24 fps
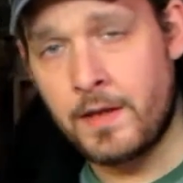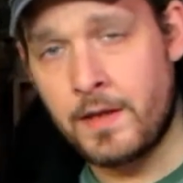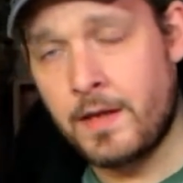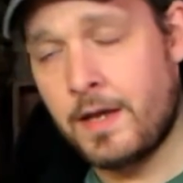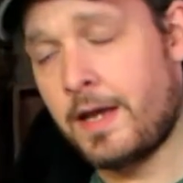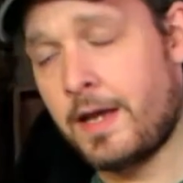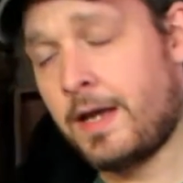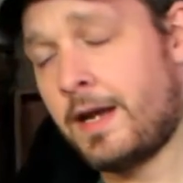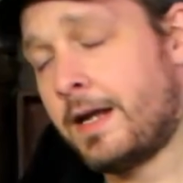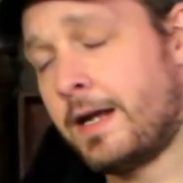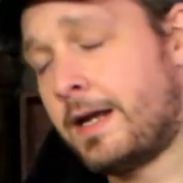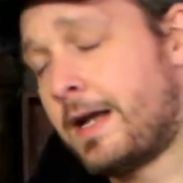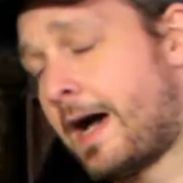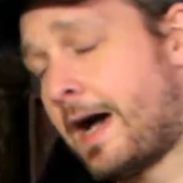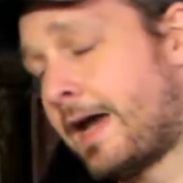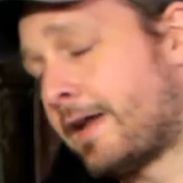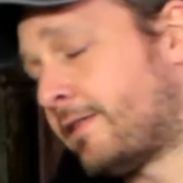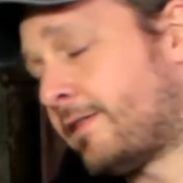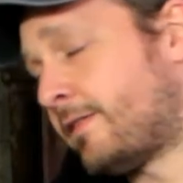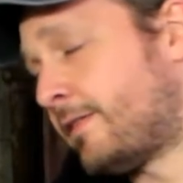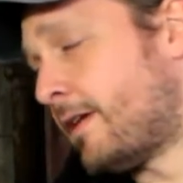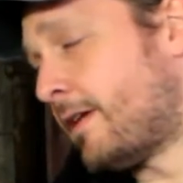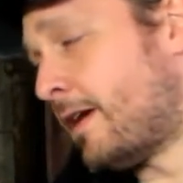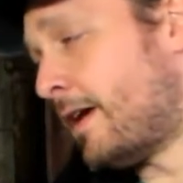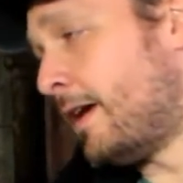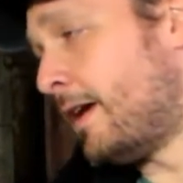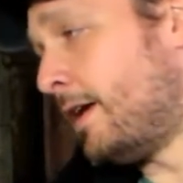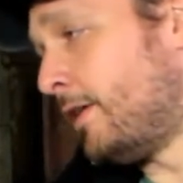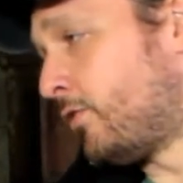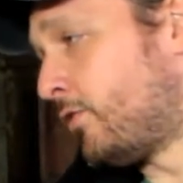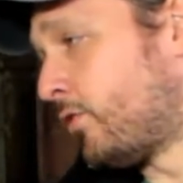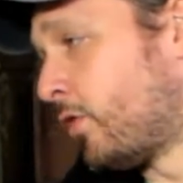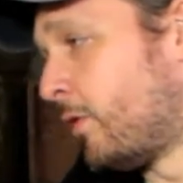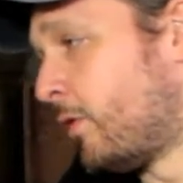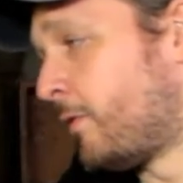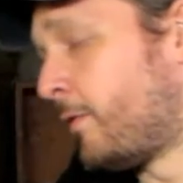And I gotta say,
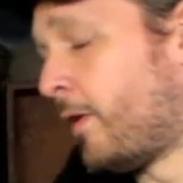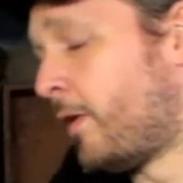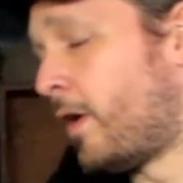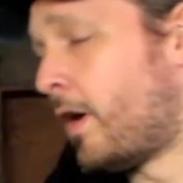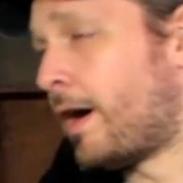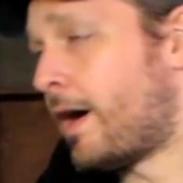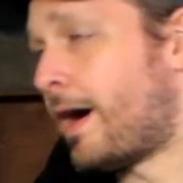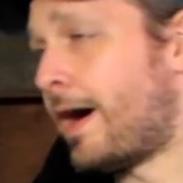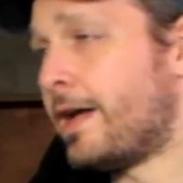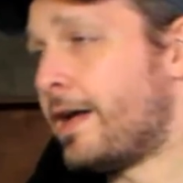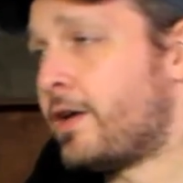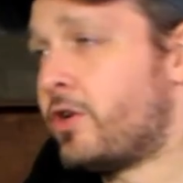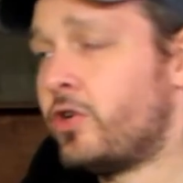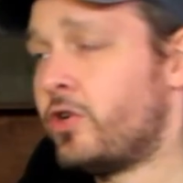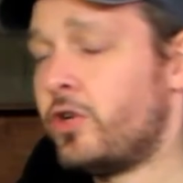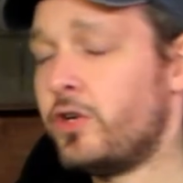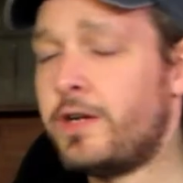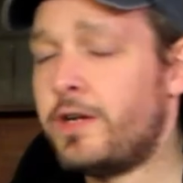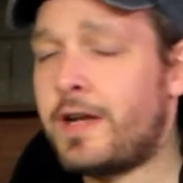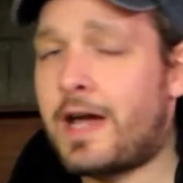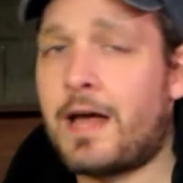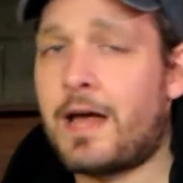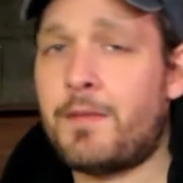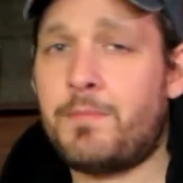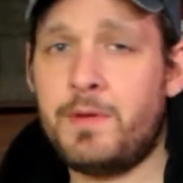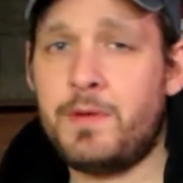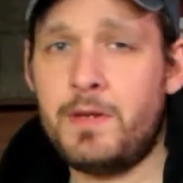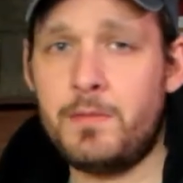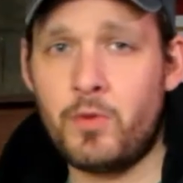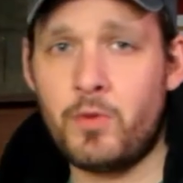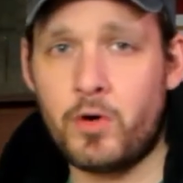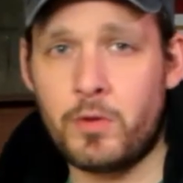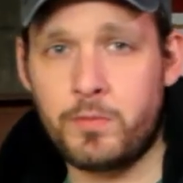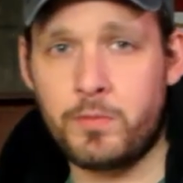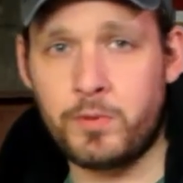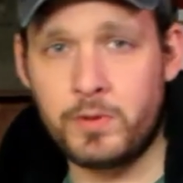so far, I could not be
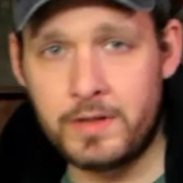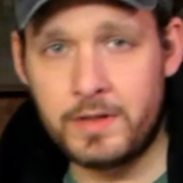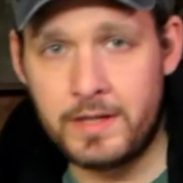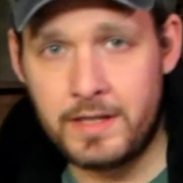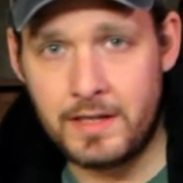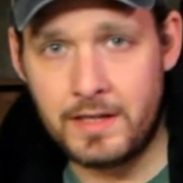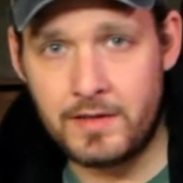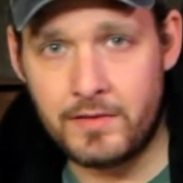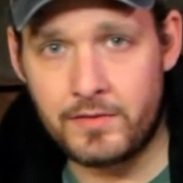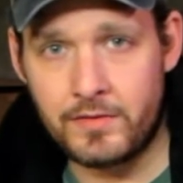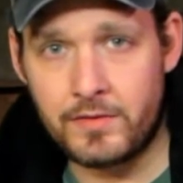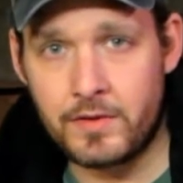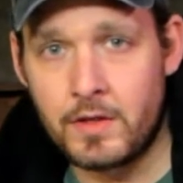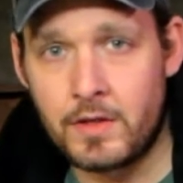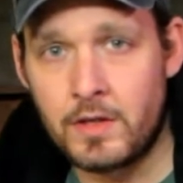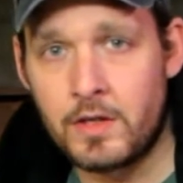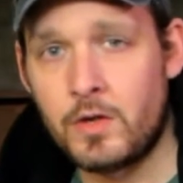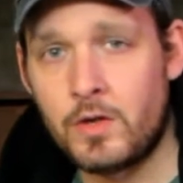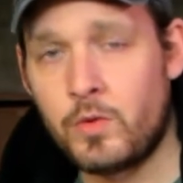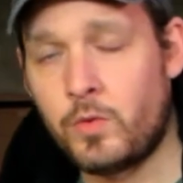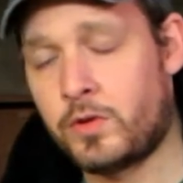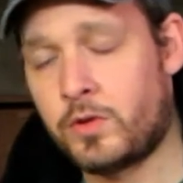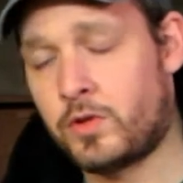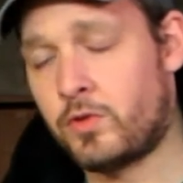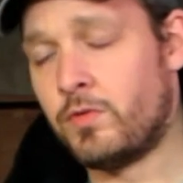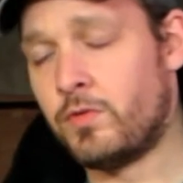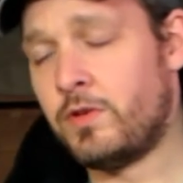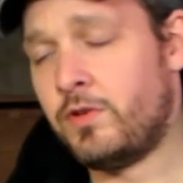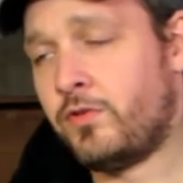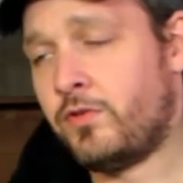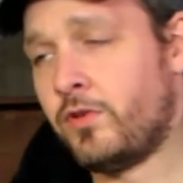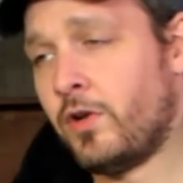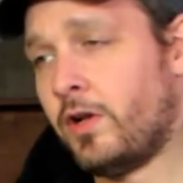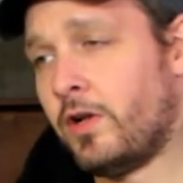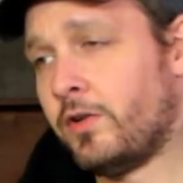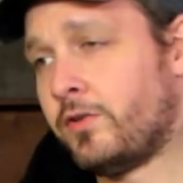more pleased with the
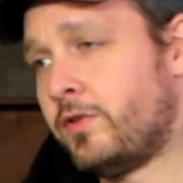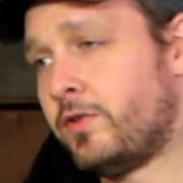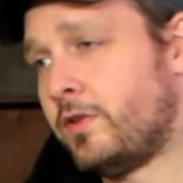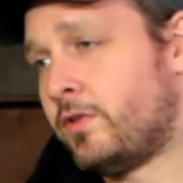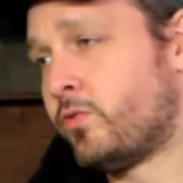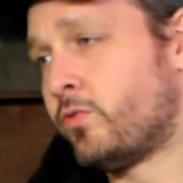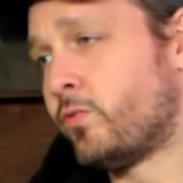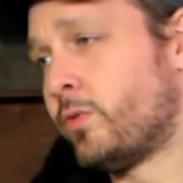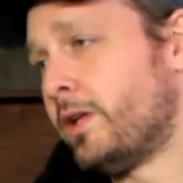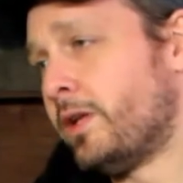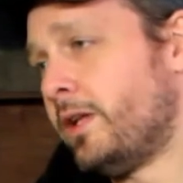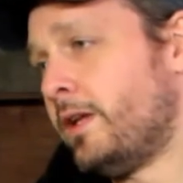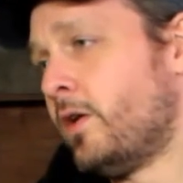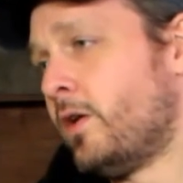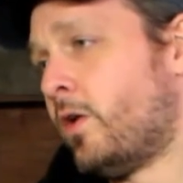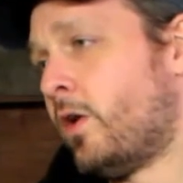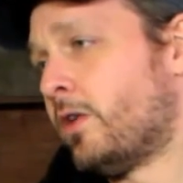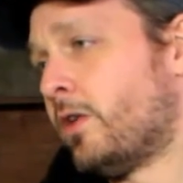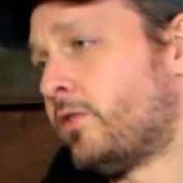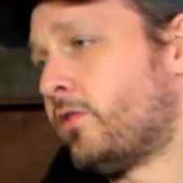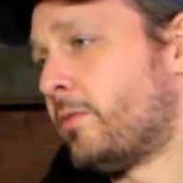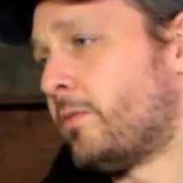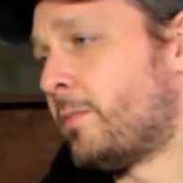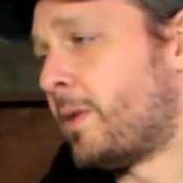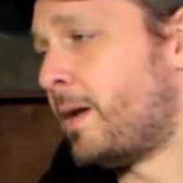results. It's really awesome.